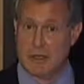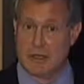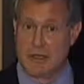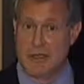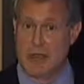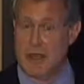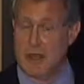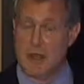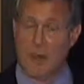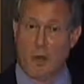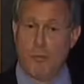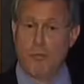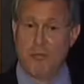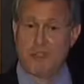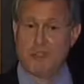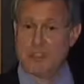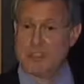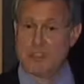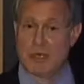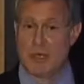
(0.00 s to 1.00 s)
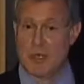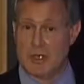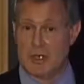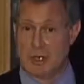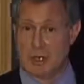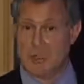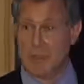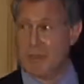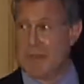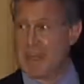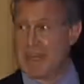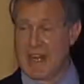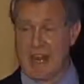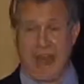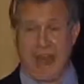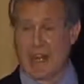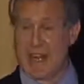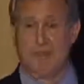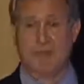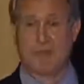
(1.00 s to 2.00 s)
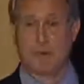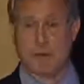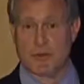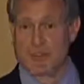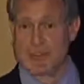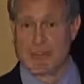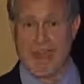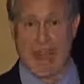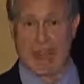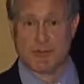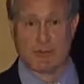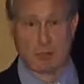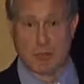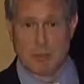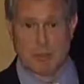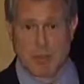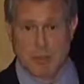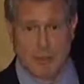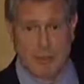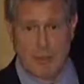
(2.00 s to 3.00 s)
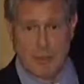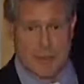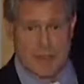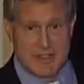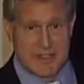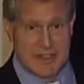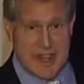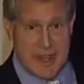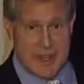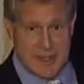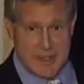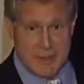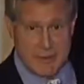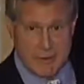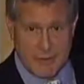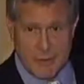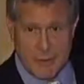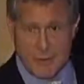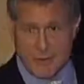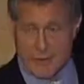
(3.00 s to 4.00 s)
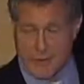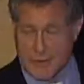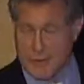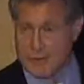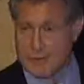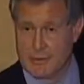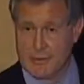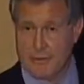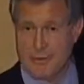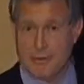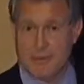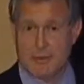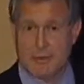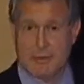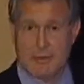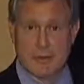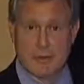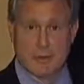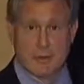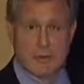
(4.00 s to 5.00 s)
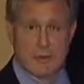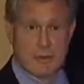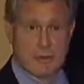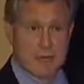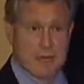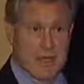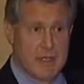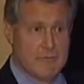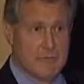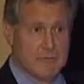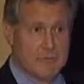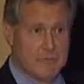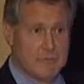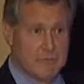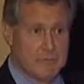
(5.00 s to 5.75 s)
Okay, a whole bunch of, Jamaican ackee fruit's natural, but it's not either. It kills you. Okay?